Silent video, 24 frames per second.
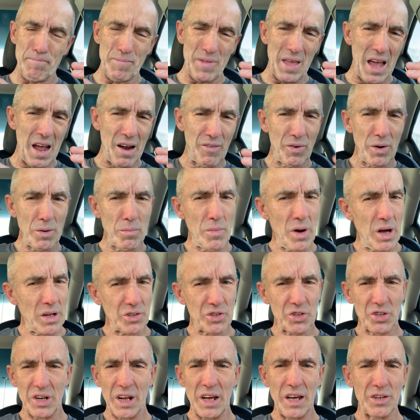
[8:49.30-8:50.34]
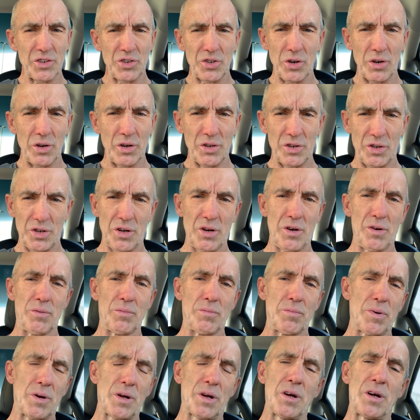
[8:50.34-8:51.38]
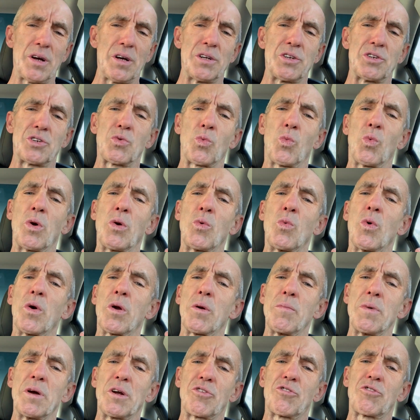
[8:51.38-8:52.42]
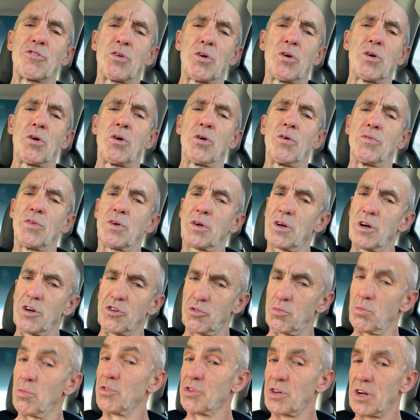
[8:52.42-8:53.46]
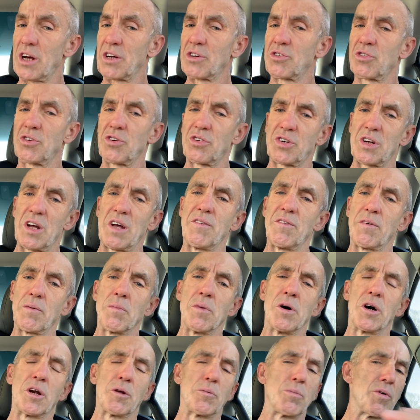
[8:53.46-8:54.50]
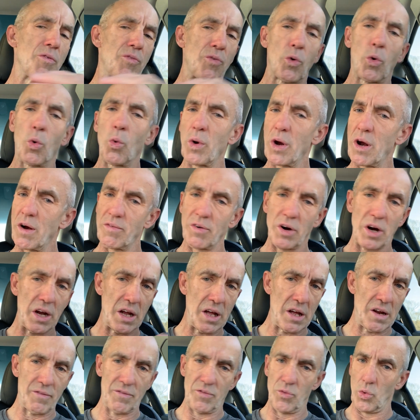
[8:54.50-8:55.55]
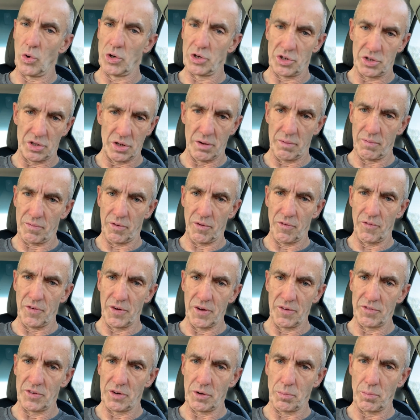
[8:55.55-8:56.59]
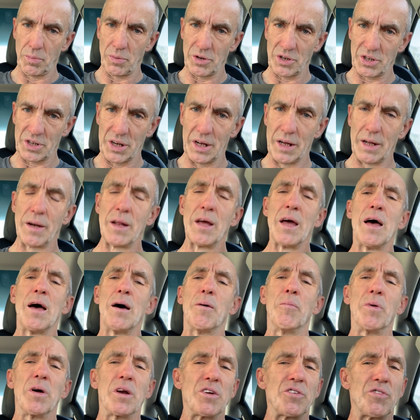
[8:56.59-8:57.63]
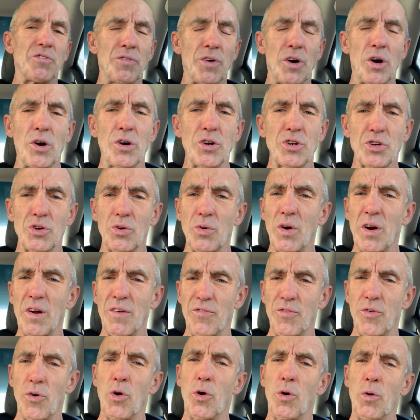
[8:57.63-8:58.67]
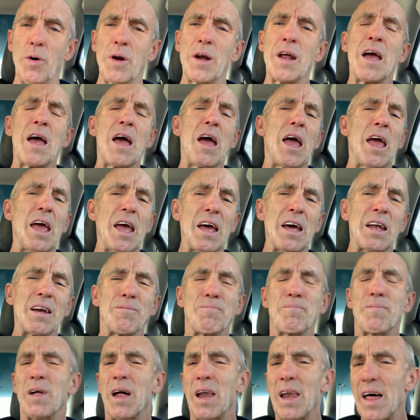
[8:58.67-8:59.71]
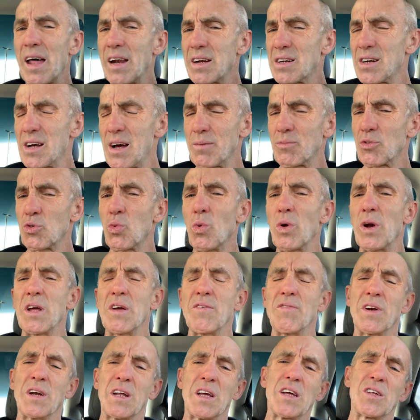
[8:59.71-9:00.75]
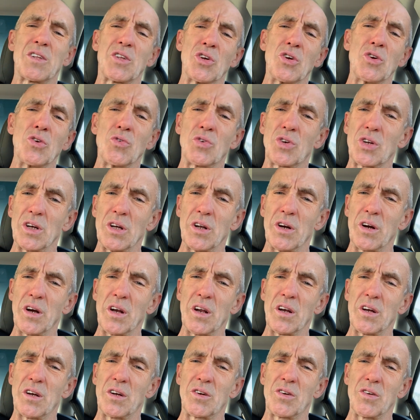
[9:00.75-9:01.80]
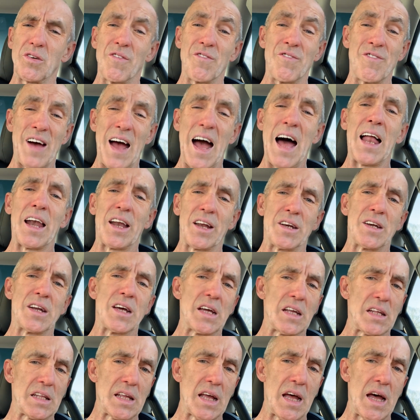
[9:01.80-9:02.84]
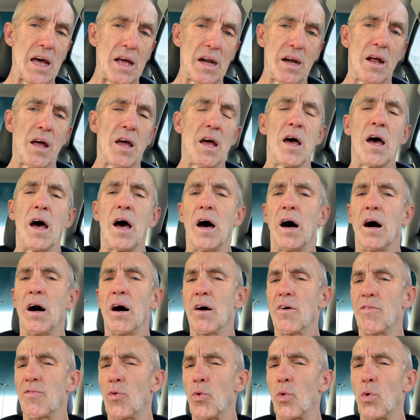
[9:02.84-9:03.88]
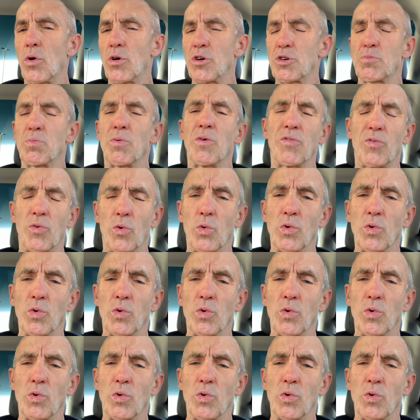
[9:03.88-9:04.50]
every month stands on its own, because we want to make sure the customer is actually saving money before we ever invoice them for 50%. But it's very straightforward, and a lot of times we'll even get the utility to validate that for us before